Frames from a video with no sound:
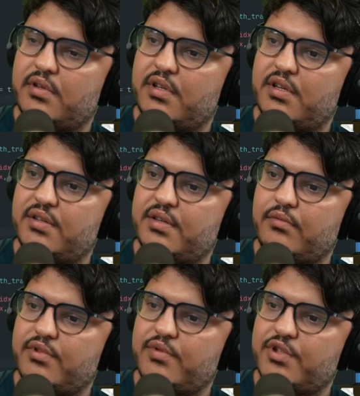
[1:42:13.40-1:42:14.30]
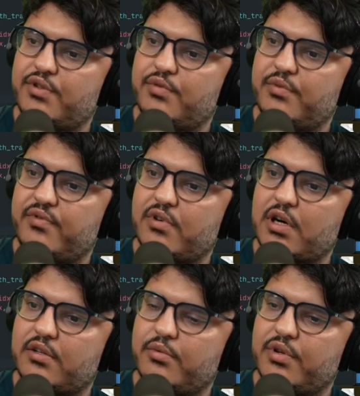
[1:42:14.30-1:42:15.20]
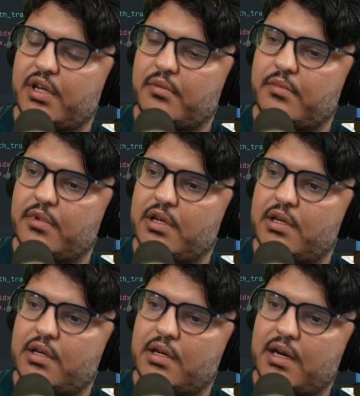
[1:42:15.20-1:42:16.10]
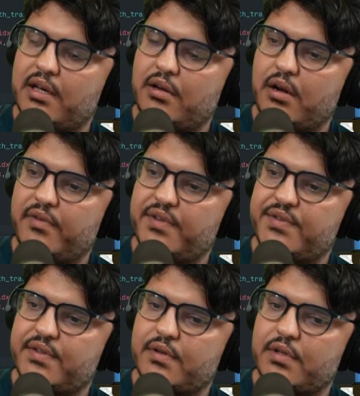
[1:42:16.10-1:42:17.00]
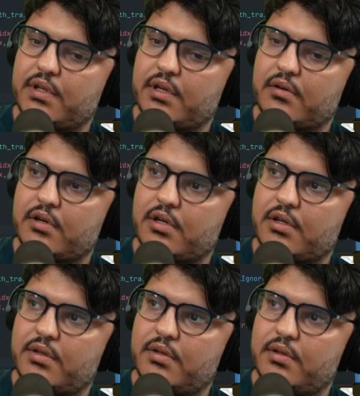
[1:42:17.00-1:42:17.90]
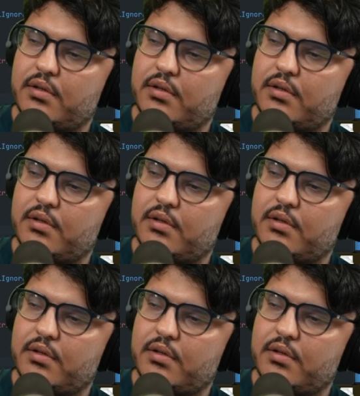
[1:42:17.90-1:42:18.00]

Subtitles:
Here we're switching to before attribute name. I don't know if this is a good idea or not.